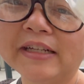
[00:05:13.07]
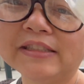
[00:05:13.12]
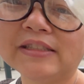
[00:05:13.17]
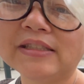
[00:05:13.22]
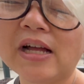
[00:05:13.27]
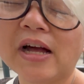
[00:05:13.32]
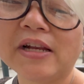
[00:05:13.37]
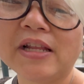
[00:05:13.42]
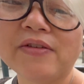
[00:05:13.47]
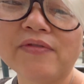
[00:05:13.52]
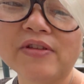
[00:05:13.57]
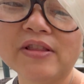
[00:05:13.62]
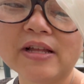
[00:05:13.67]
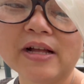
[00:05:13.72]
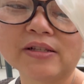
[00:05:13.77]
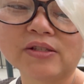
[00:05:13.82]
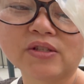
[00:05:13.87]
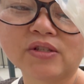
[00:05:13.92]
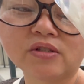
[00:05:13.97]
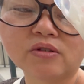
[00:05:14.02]
It's not even
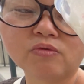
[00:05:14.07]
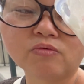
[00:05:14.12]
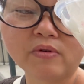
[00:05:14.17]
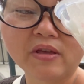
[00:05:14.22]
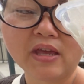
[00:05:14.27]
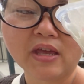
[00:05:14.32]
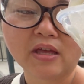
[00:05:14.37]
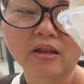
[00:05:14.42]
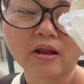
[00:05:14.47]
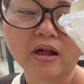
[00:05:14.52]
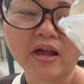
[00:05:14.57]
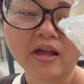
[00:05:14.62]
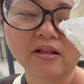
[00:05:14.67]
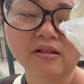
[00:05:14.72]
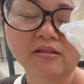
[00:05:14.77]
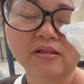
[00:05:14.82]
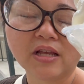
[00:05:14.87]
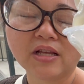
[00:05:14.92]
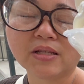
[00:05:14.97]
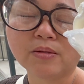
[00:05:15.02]
that sweet. It
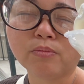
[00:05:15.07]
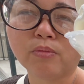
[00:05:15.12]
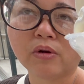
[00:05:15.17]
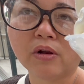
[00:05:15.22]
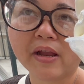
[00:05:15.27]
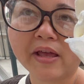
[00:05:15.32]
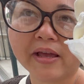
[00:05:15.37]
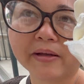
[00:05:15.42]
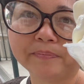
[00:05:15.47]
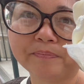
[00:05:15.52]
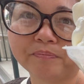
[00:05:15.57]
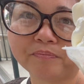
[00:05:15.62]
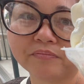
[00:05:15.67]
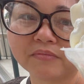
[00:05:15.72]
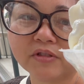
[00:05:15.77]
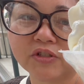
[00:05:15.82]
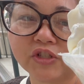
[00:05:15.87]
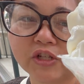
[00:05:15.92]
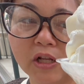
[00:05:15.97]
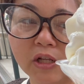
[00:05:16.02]
tastes more like
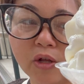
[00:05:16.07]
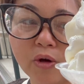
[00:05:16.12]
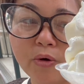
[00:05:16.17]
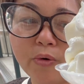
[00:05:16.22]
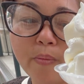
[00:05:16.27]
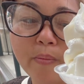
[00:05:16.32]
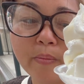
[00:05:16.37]
jello.